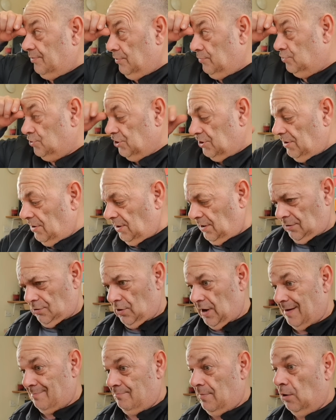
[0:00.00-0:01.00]
Blue cheese, I
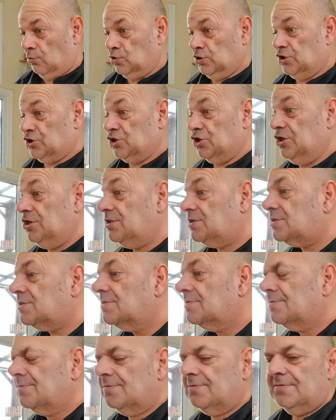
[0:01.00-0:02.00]
don't like mouldy cheese. Why did you
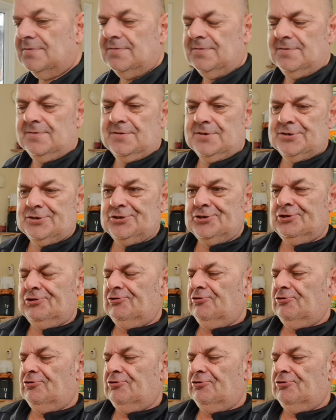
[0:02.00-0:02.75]
put blue cheese then?